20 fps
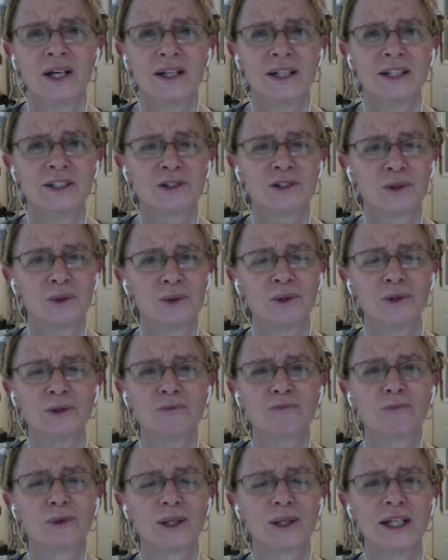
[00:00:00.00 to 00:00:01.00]
these
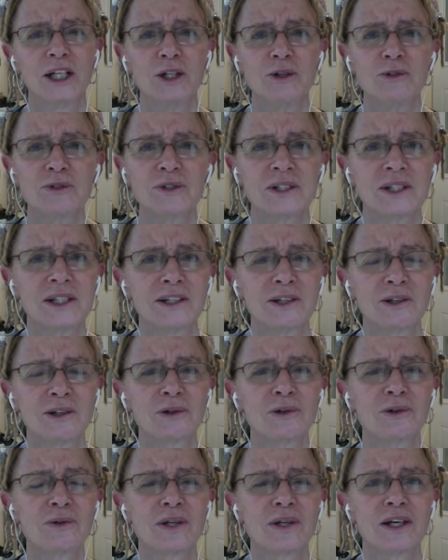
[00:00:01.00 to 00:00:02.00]
old briefs, you
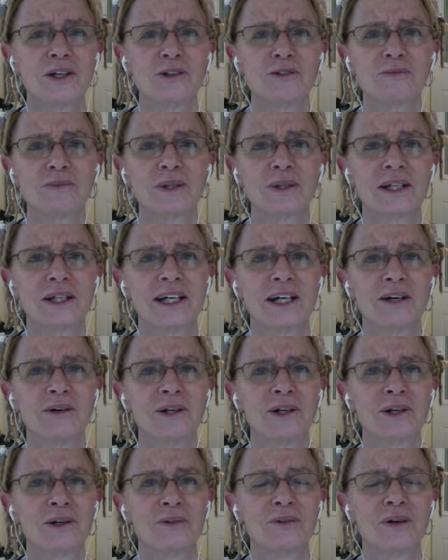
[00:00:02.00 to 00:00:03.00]
know, that you've been
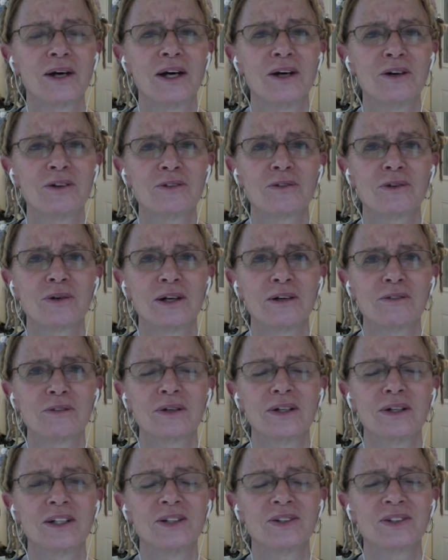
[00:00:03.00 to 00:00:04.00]
carrying around
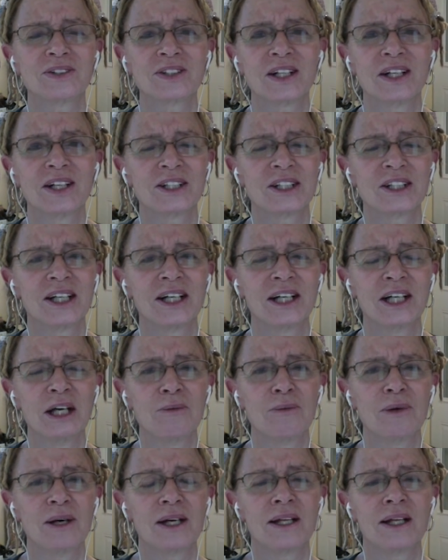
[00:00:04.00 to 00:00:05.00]
forever, and you start
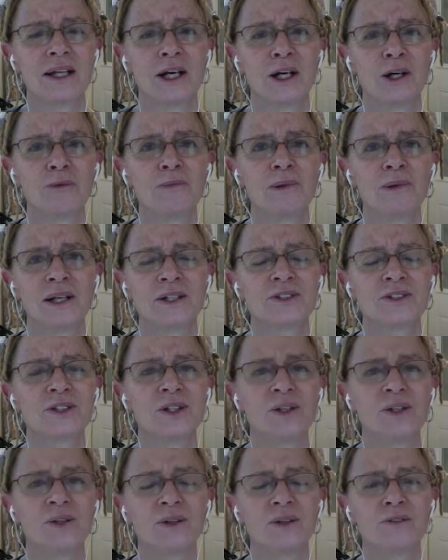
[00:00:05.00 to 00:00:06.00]
checking them out of the airplane
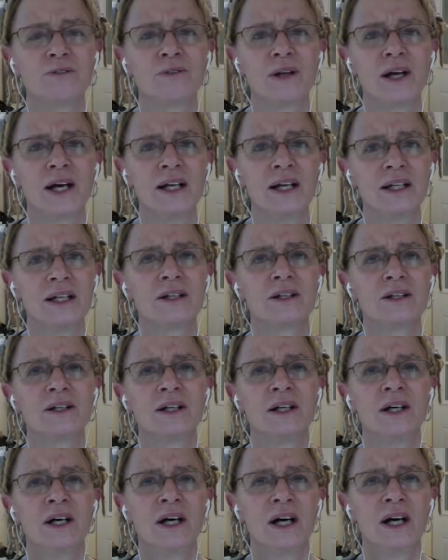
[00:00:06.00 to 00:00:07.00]
so you can fly a
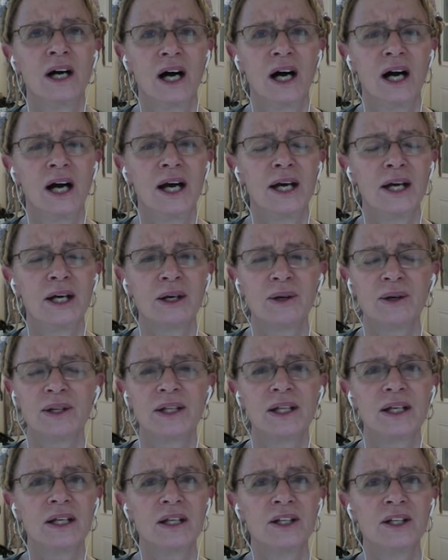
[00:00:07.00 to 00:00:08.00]
little higher
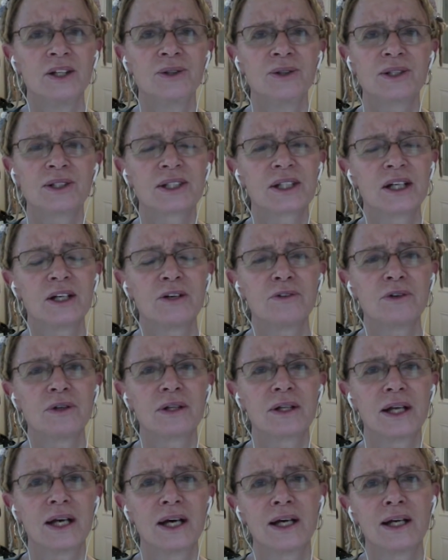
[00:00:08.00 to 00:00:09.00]
and then you
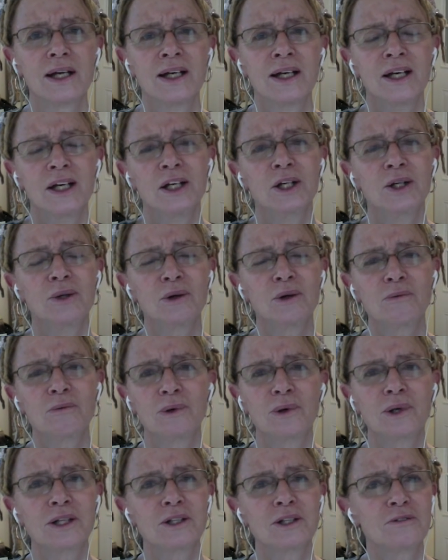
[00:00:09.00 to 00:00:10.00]
discover that you were
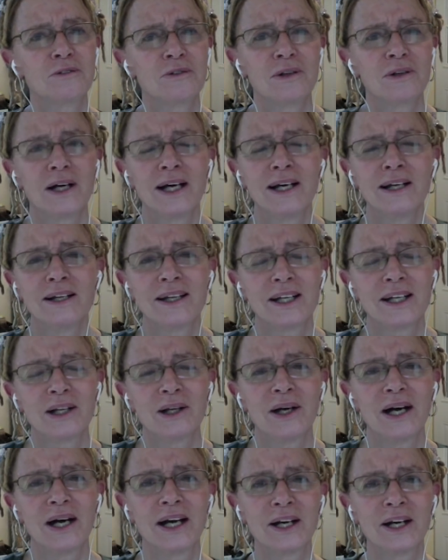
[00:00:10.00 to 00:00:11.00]
born to fly a
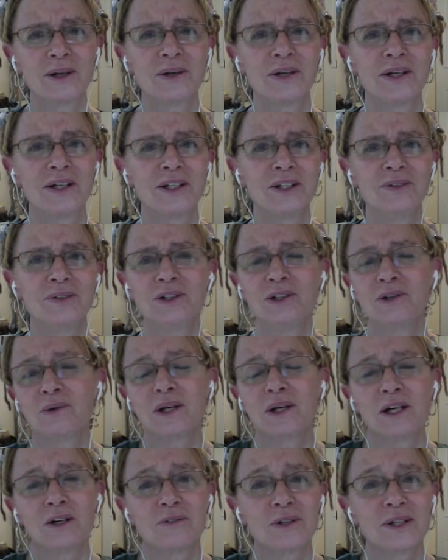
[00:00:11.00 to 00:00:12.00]
little higher and you do
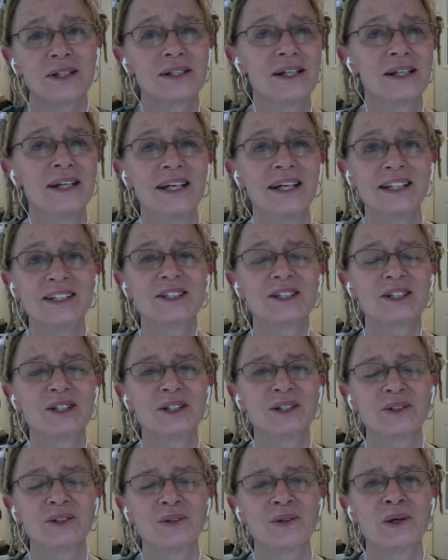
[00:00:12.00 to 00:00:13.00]
whatever it takes
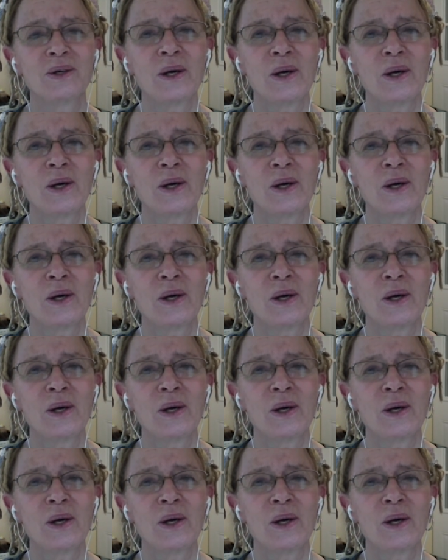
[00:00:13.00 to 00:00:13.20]
to